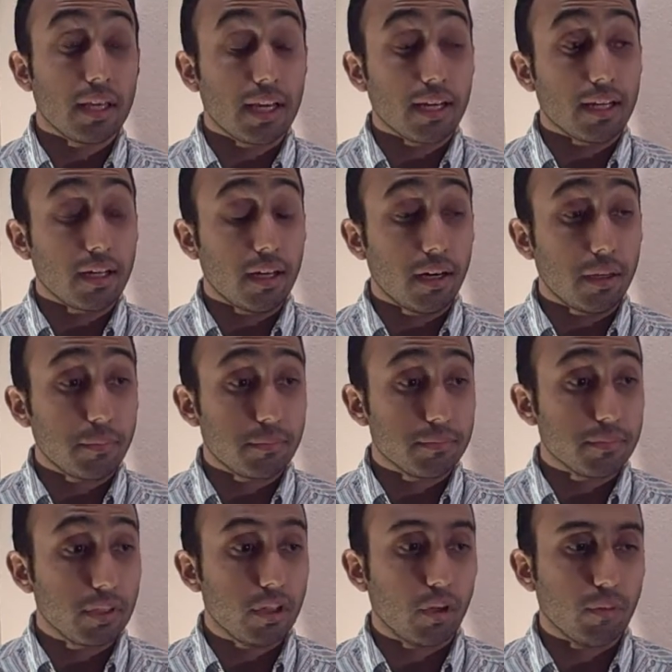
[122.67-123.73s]
Yeah,
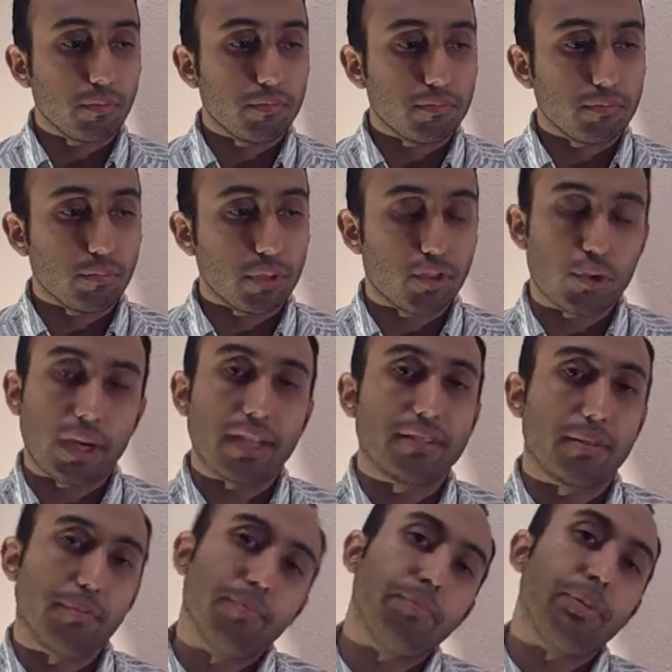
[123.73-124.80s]
we tried
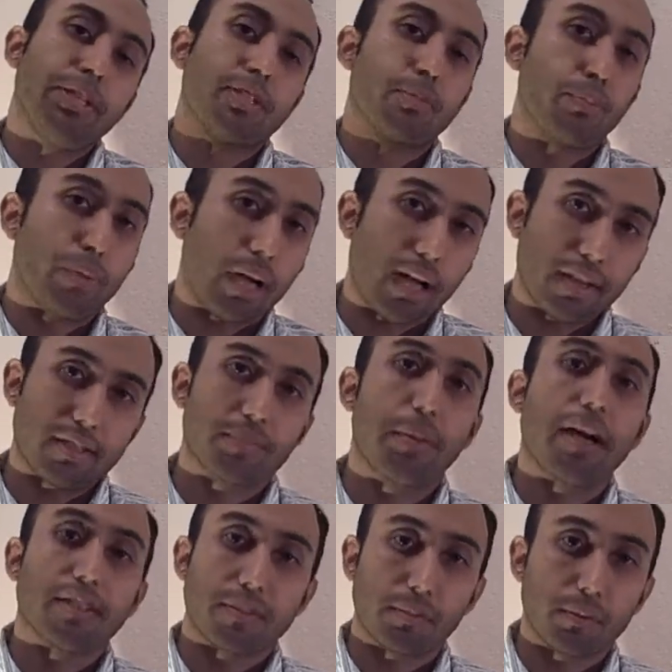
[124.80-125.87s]
to be as broad as
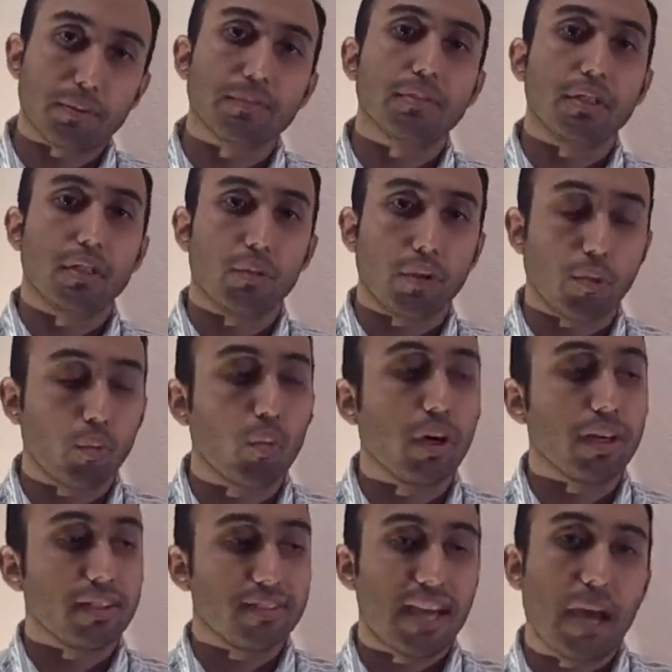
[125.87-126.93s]
possible, with
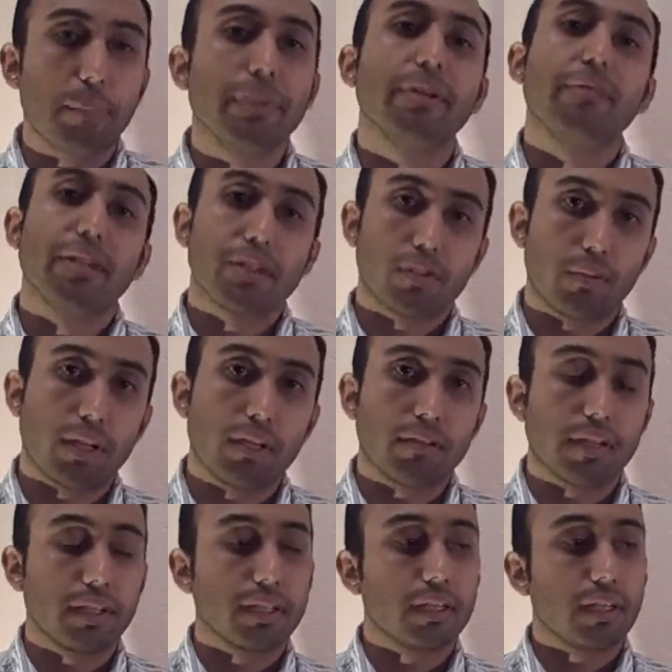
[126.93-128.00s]
what is happening in Venezuela,
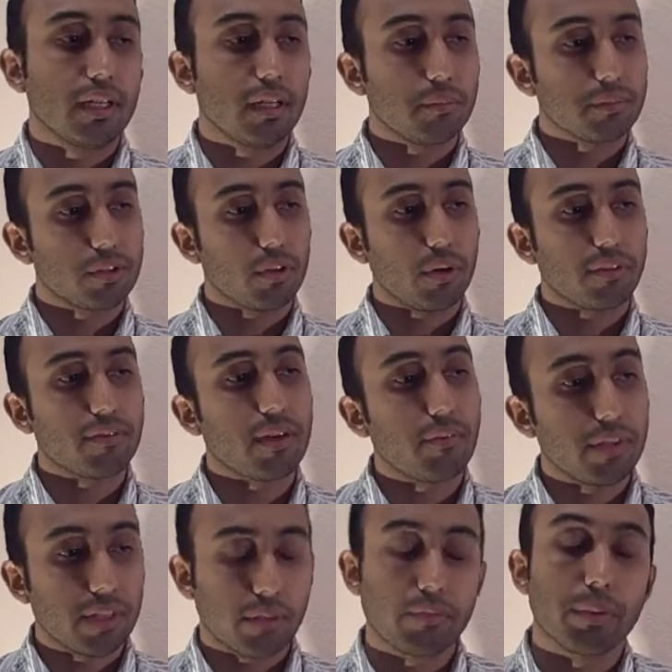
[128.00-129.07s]
right? So it's
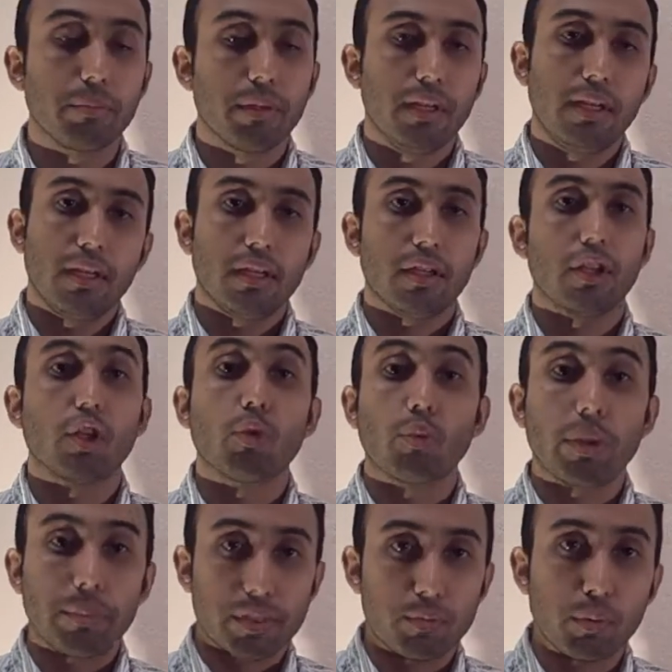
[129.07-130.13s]
everything from, the
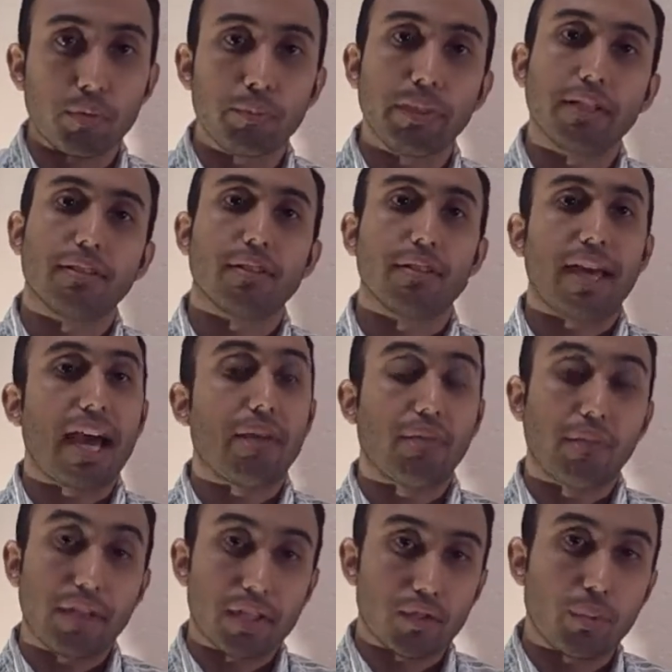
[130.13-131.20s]
women's movement to the
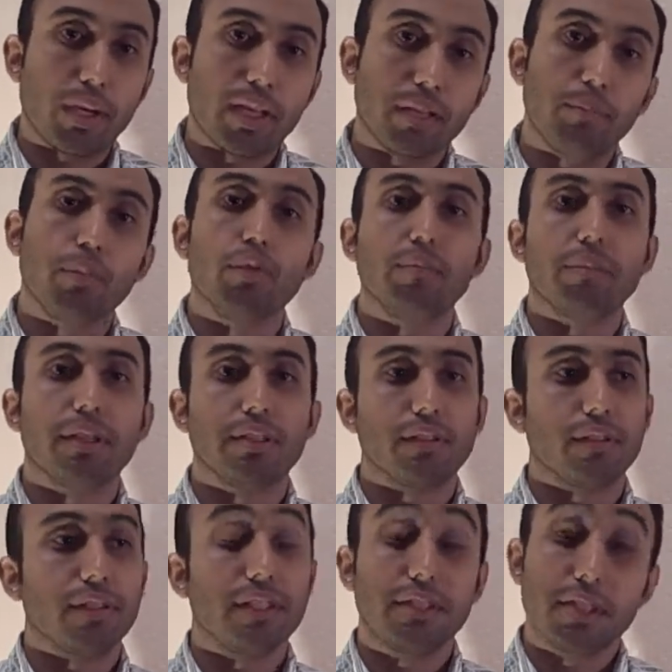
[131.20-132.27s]
Afro-Venezuelan movement
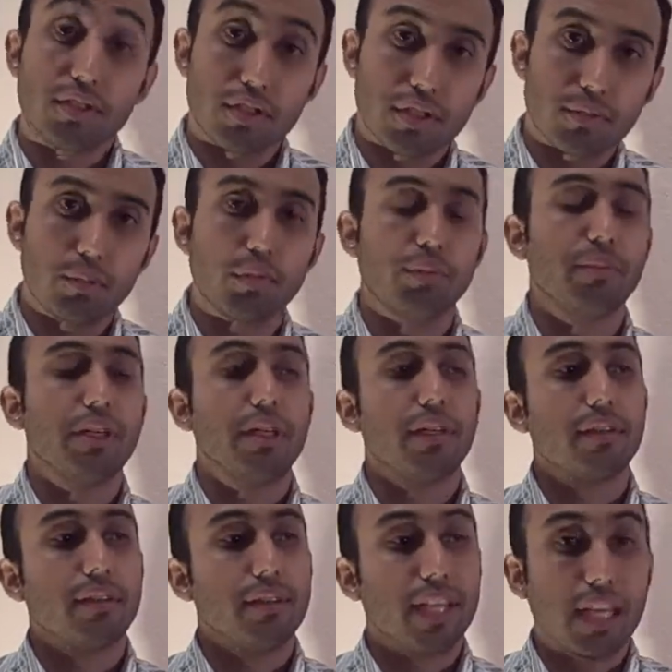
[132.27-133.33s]
to the indigenous
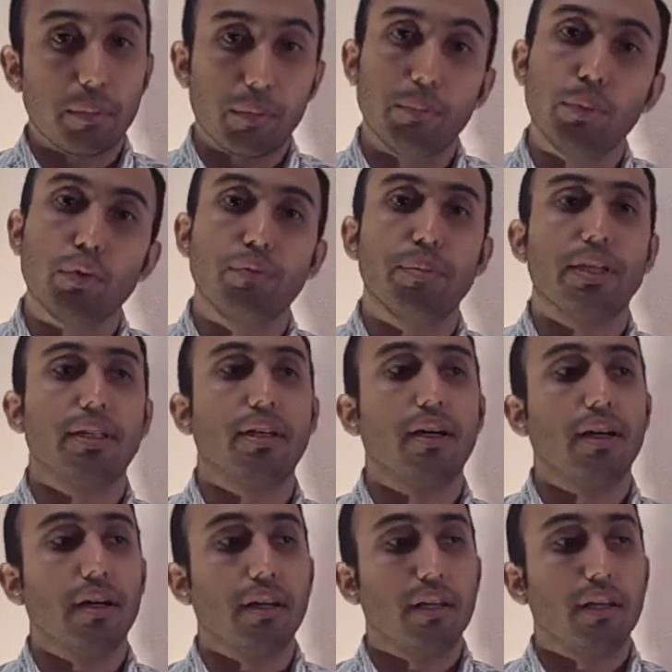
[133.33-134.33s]
movement, labor movement,